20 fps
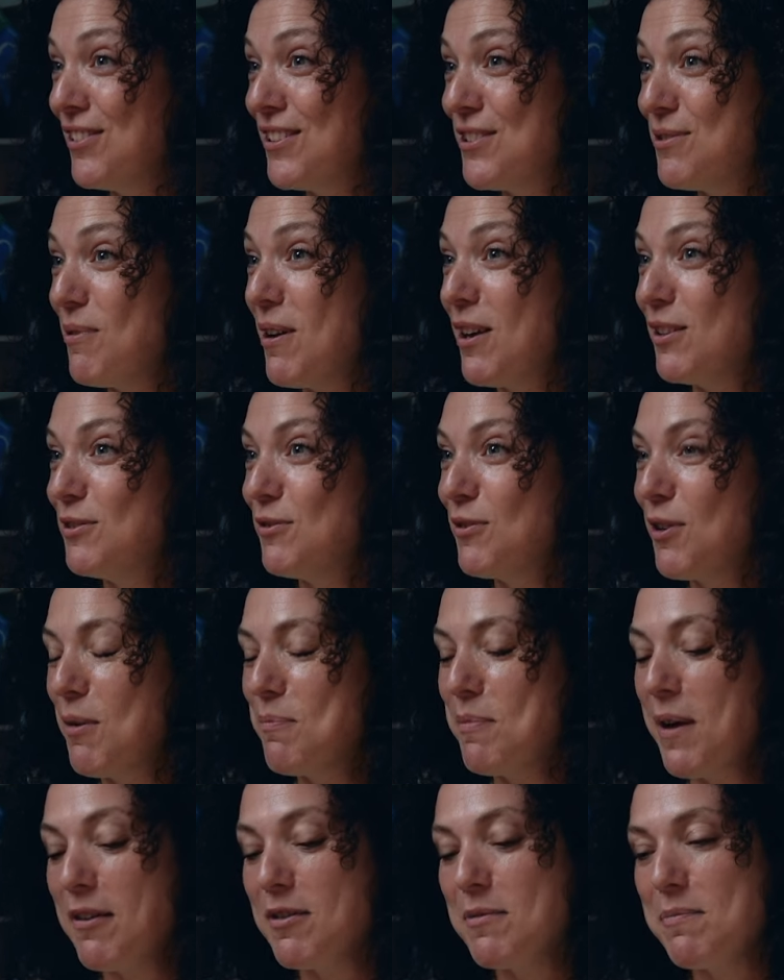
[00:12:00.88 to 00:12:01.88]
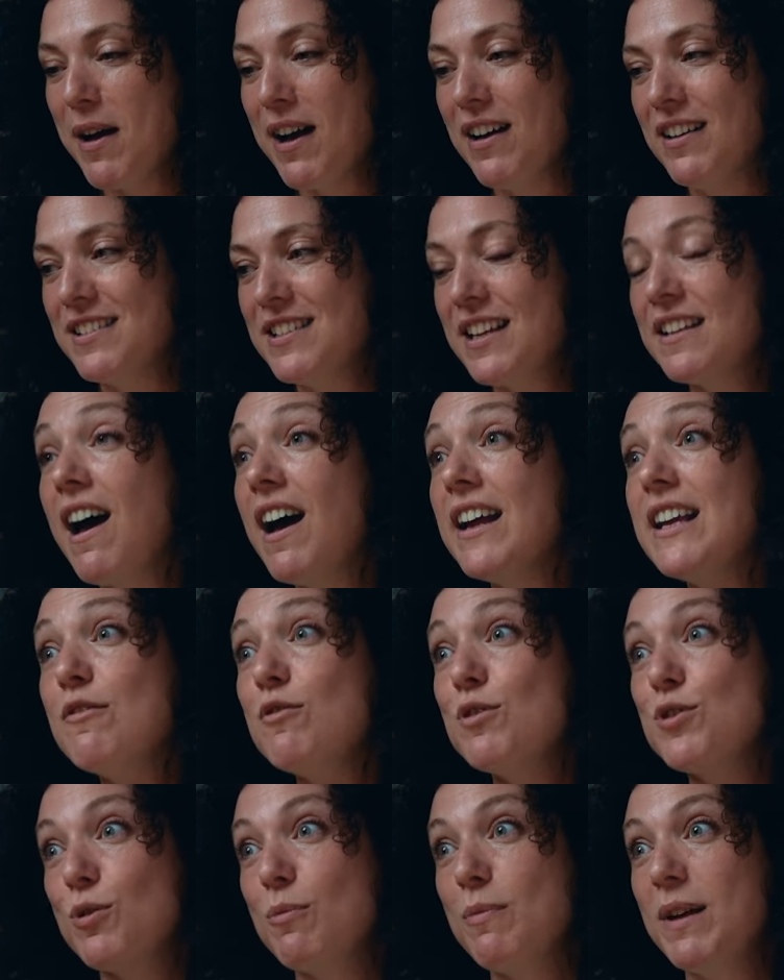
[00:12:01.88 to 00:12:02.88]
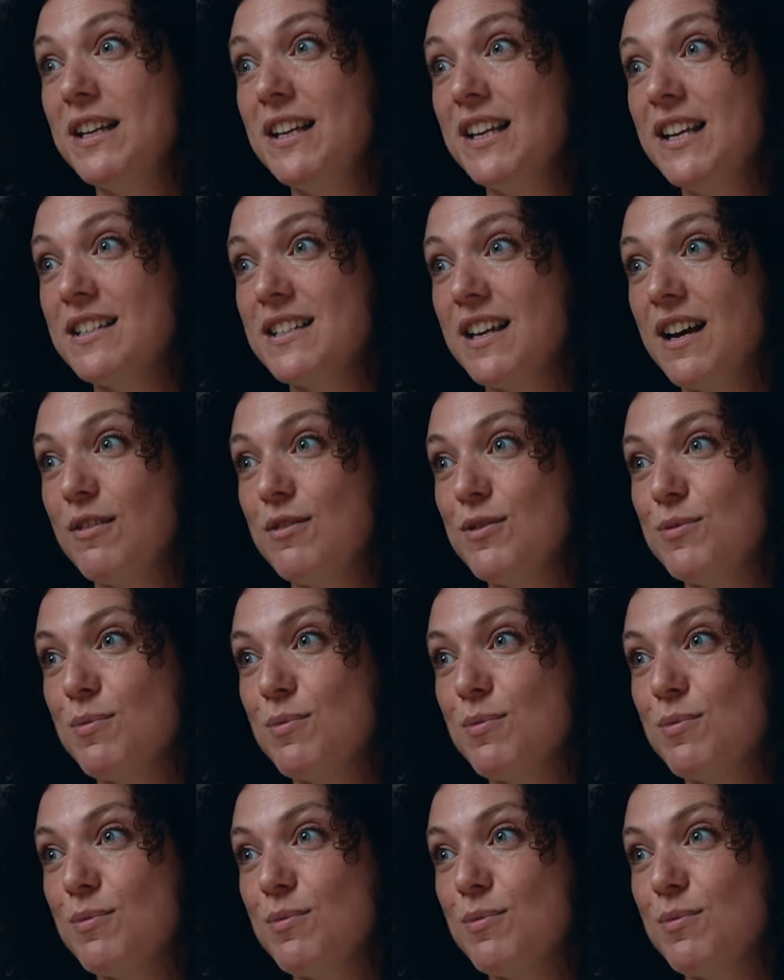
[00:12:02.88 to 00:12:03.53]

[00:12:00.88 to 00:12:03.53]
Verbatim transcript: yeah. as well. You've got to bear in mind. And I even took many years out